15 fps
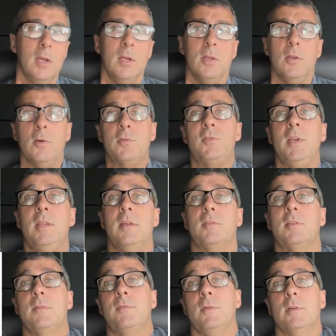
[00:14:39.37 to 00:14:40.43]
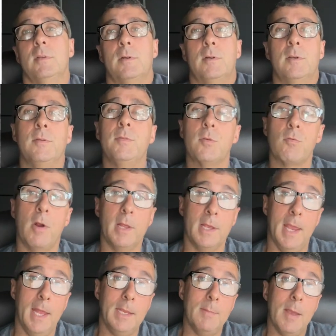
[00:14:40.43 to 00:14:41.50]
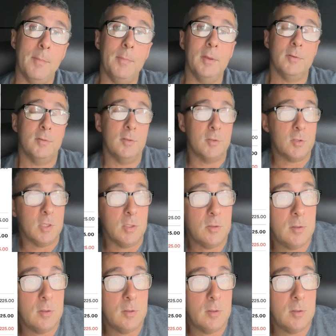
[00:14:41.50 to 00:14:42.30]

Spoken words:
you'll see this if you're running a handyman business.